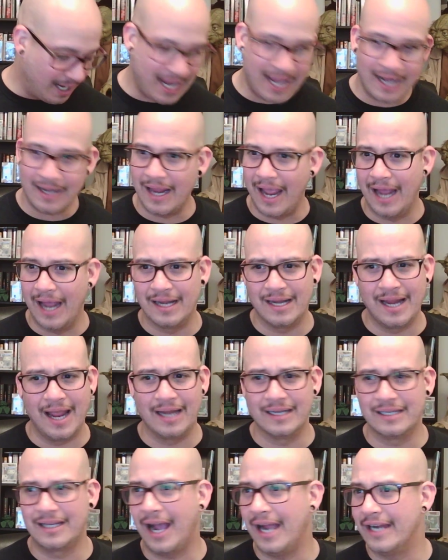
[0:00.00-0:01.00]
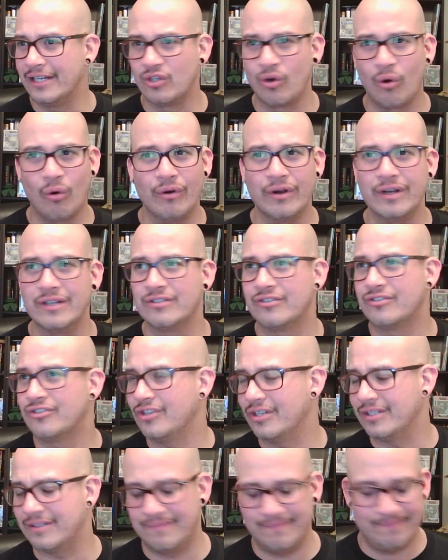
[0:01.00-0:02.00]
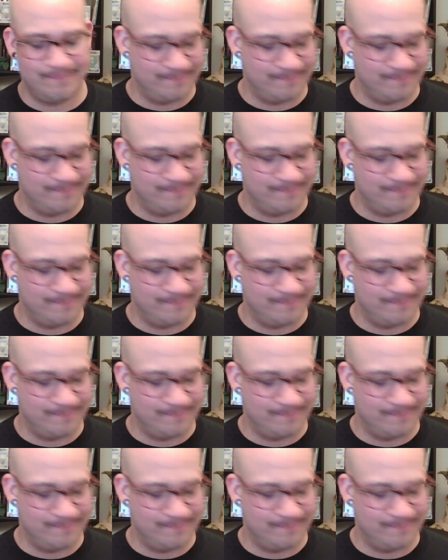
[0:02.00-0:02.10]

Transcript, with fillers: and and and Guy Torry is just